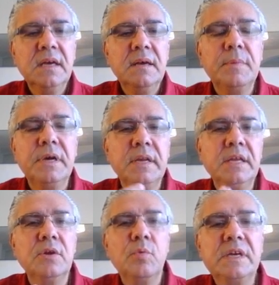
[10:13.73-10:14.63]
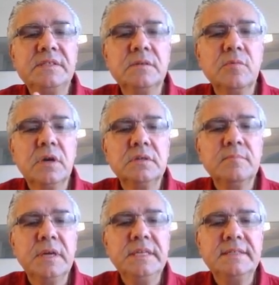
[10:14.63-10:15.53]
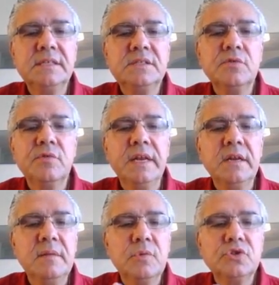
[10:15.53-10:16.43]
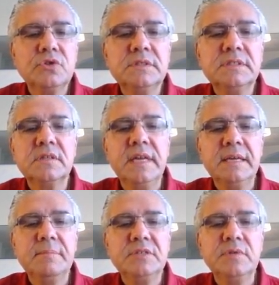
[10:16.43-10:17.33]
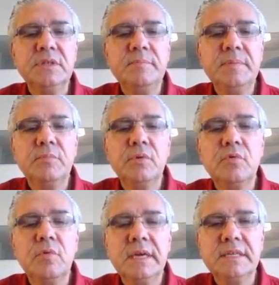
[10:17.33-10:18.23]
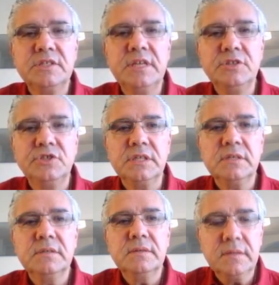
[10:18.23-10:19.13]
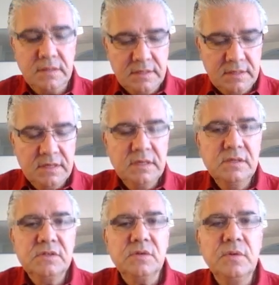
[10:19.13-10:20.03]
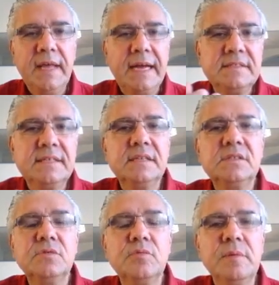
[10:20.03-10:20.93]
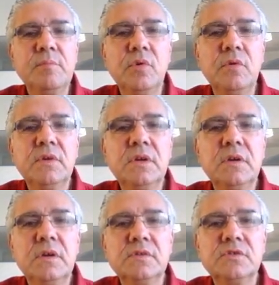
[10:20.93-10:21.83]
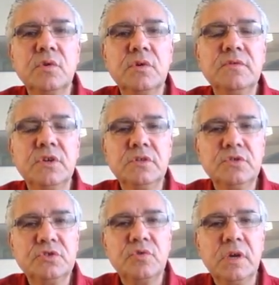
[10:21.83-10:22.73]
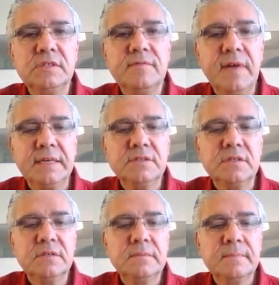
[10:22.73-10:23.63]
But in the Western world, money tends to create an emotional disconnect between the people who are exchanging. So that tends to remove sort of the trust factor.